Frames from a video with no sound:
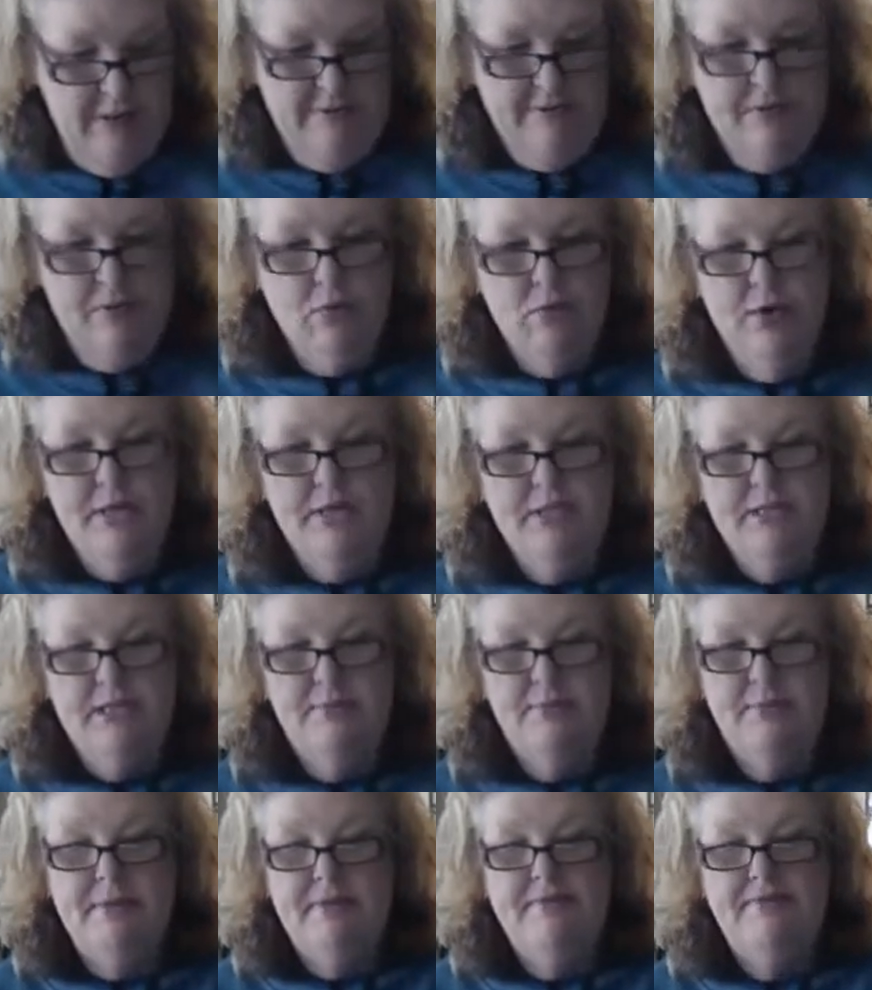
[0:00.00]
I wanted to
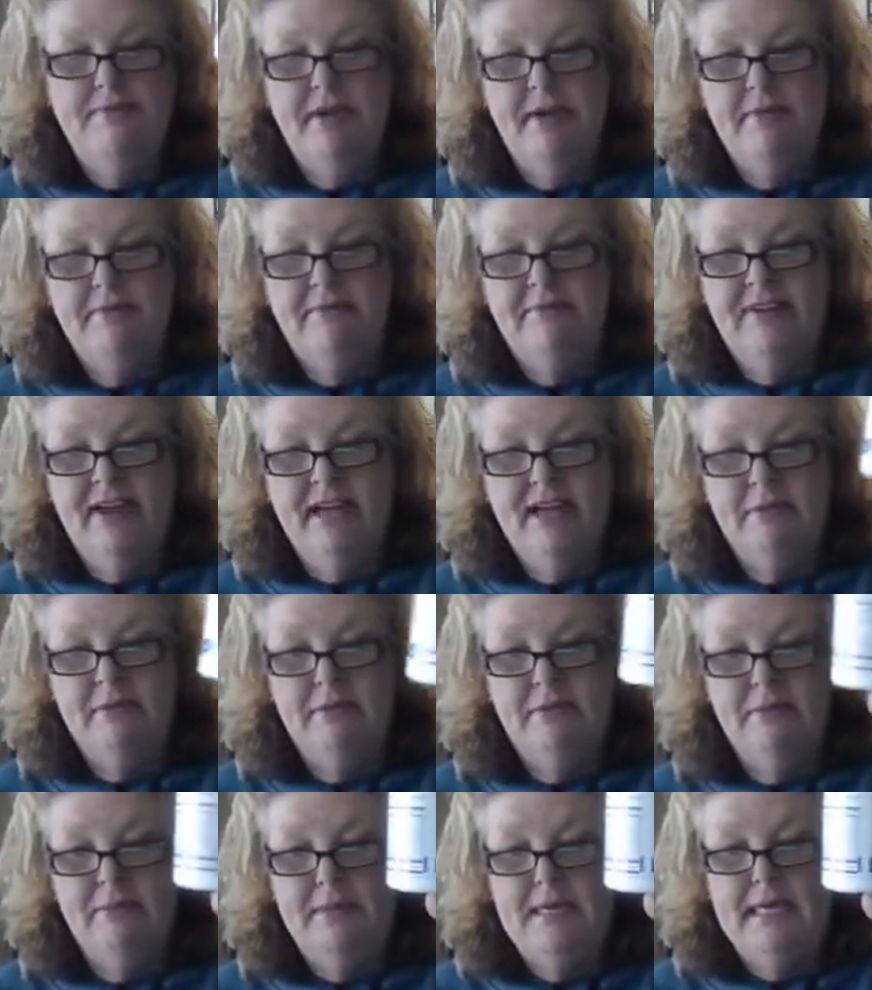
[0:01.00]
beef up
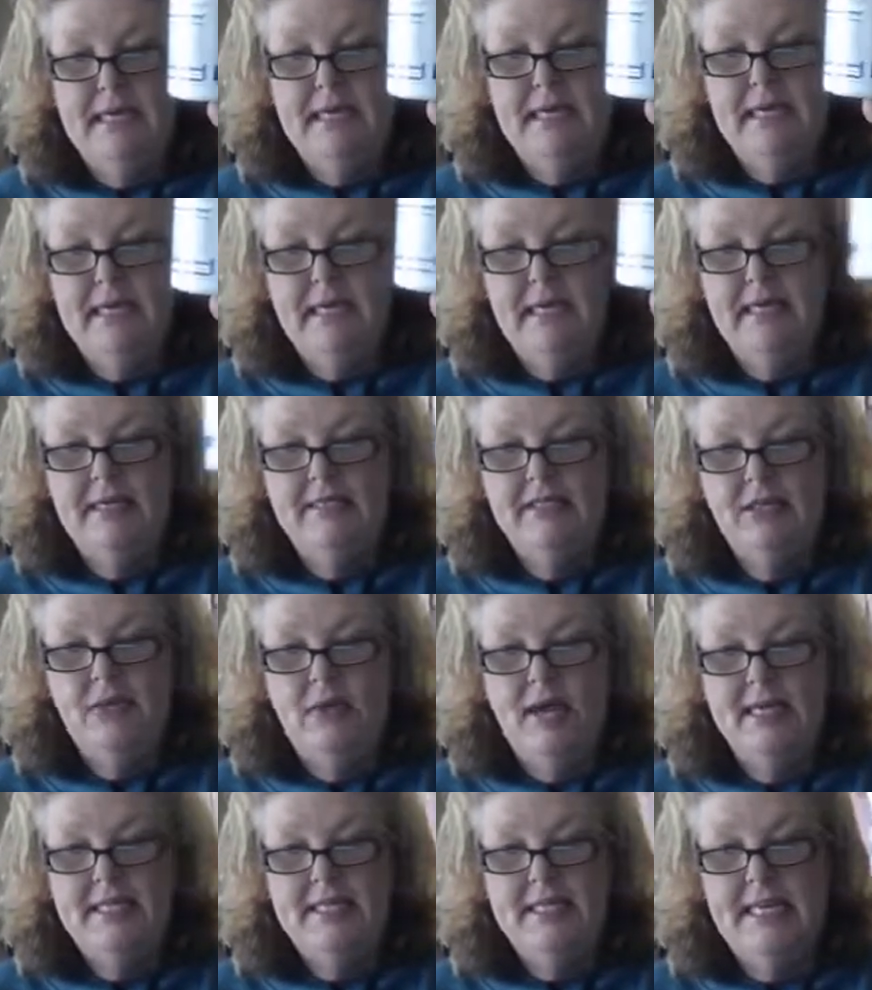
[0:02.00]
vitamin B, and so
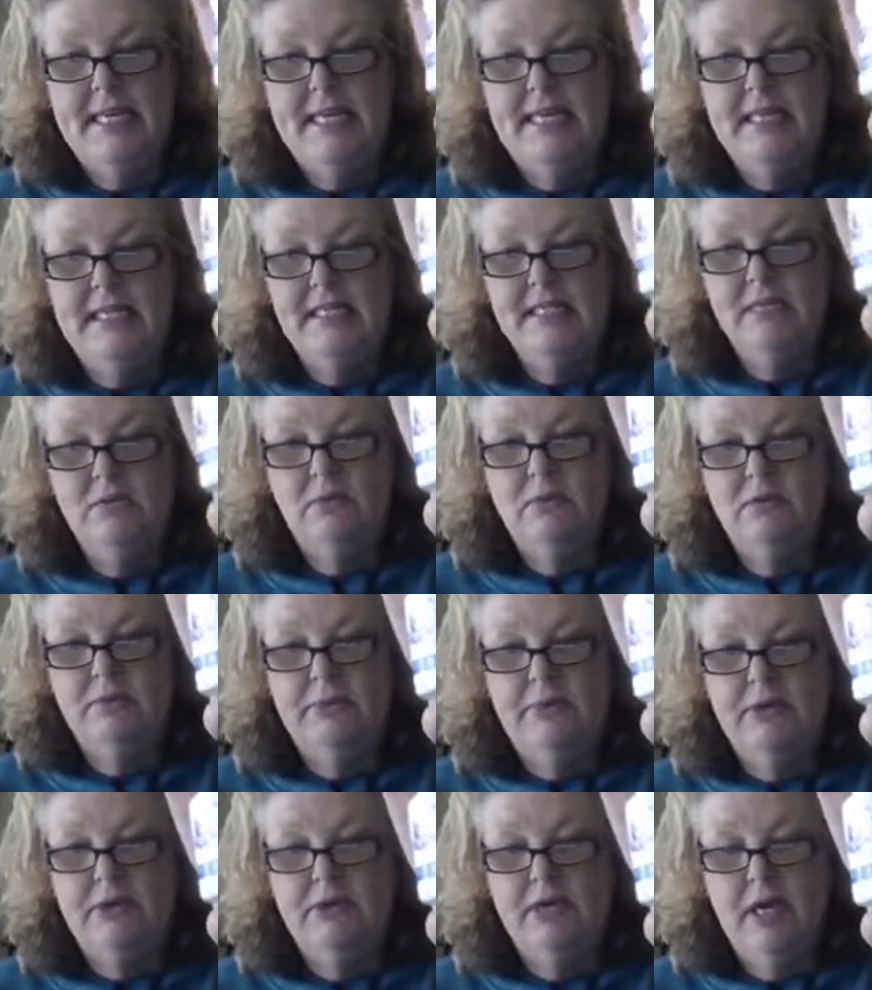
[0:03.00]
I take this one
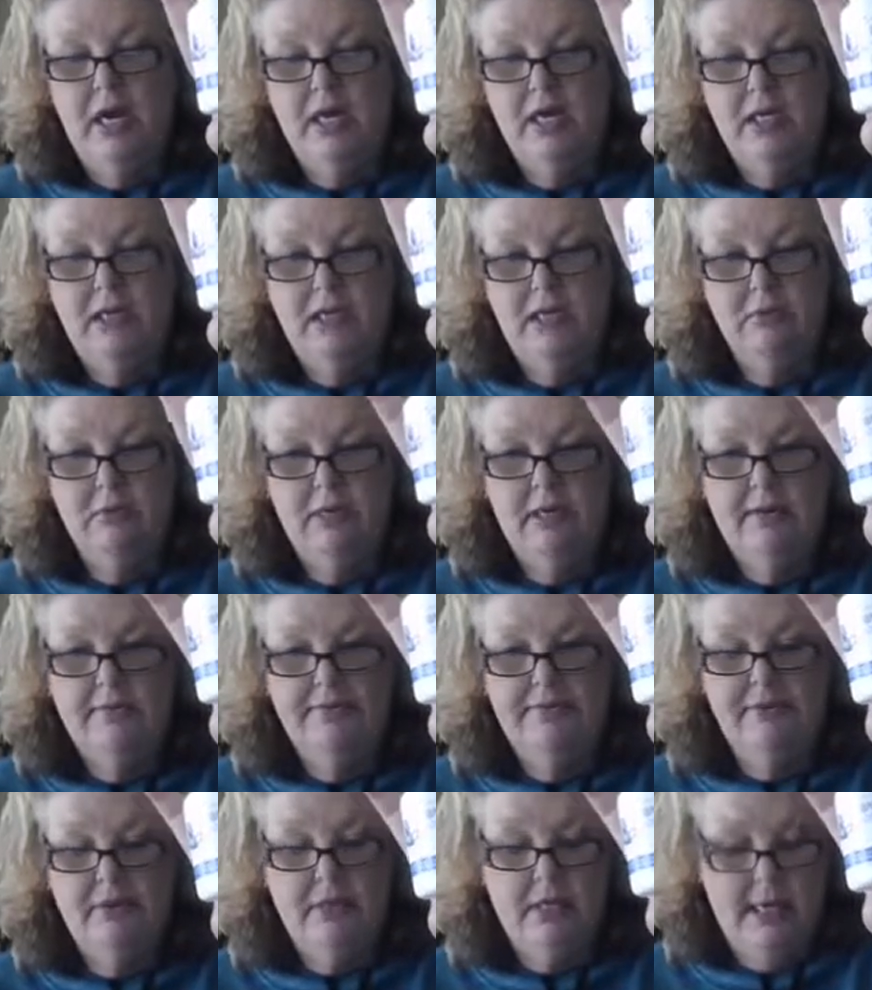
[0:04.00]
periodically when I
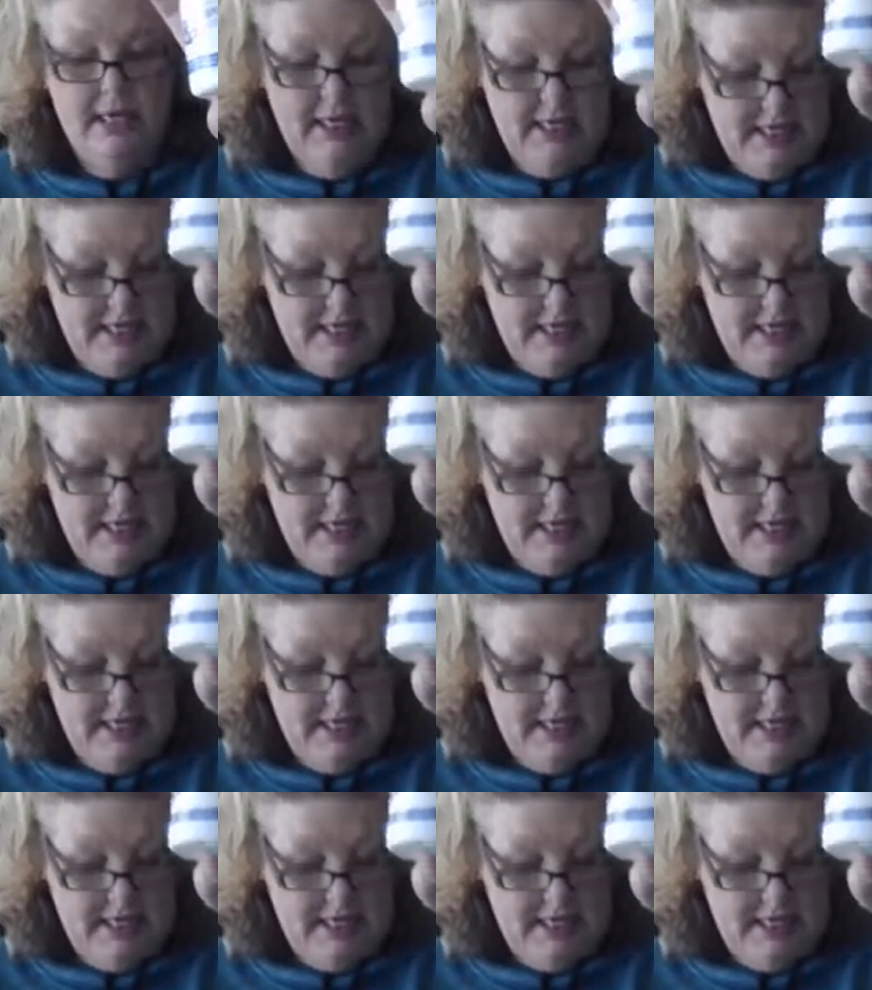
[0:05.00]
feel like I